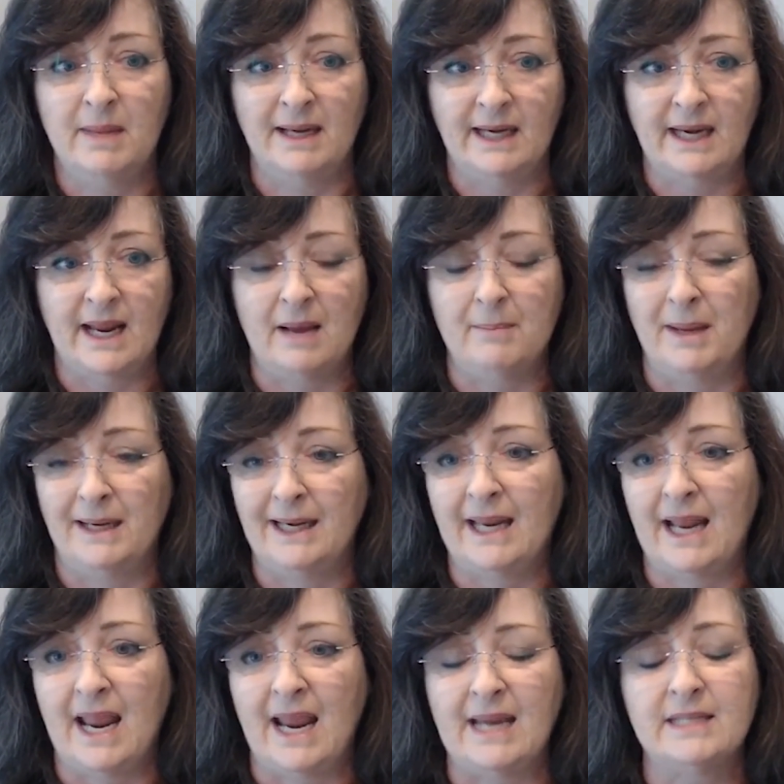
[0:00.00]
Medicare,
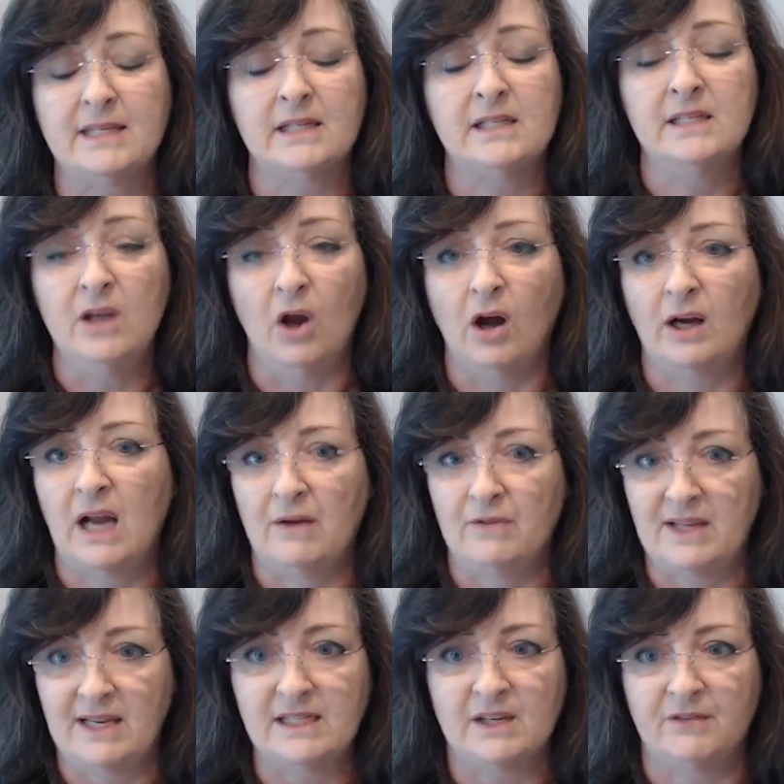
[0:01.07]
Medicaid does not
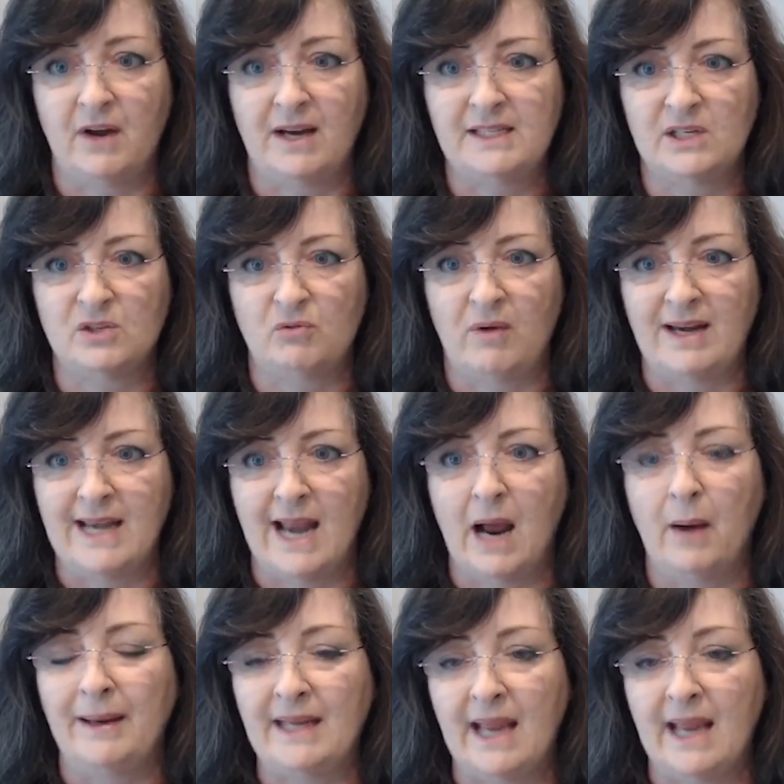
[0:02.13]
cover these devices right now.